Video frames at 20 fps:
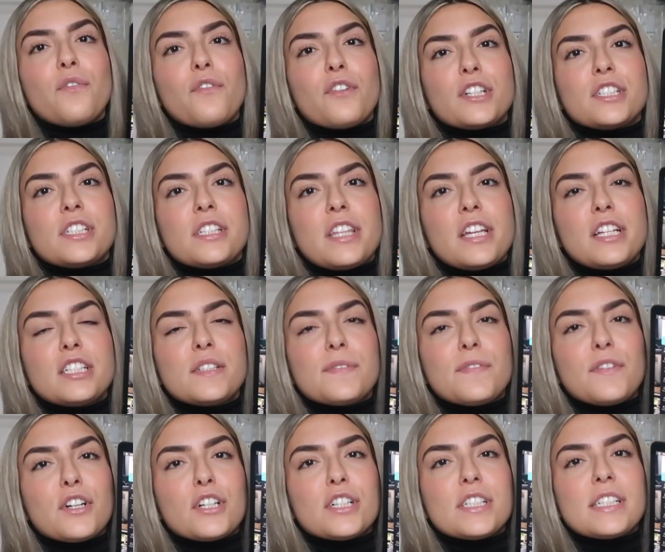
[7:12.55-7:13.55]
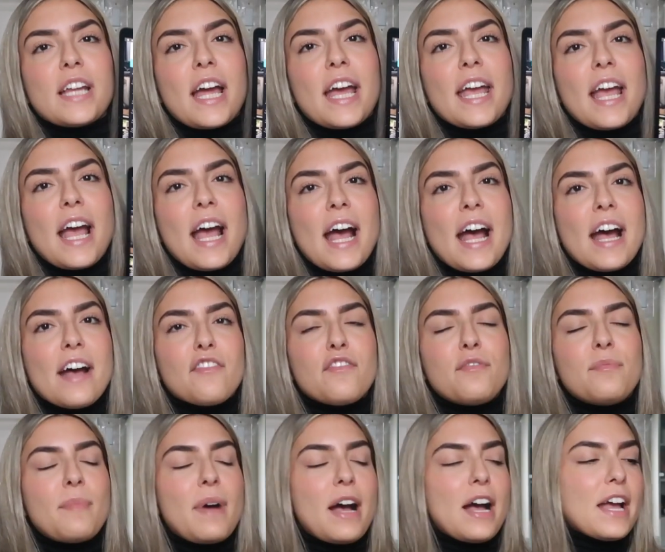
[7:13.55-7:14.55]
First things first, I
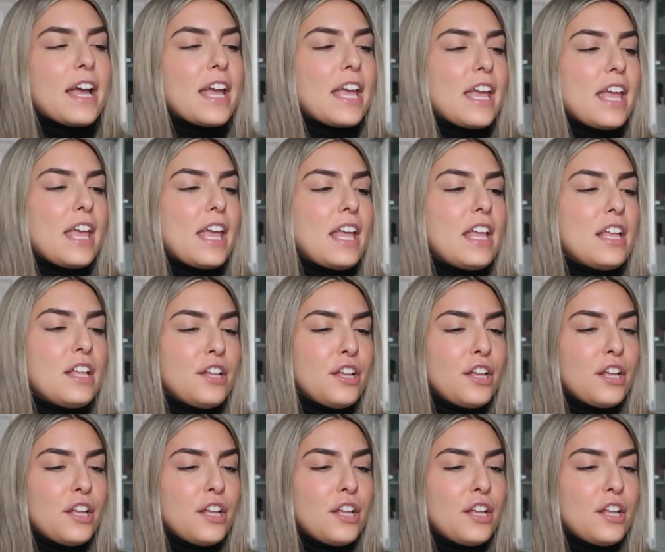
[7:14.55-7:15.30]
have my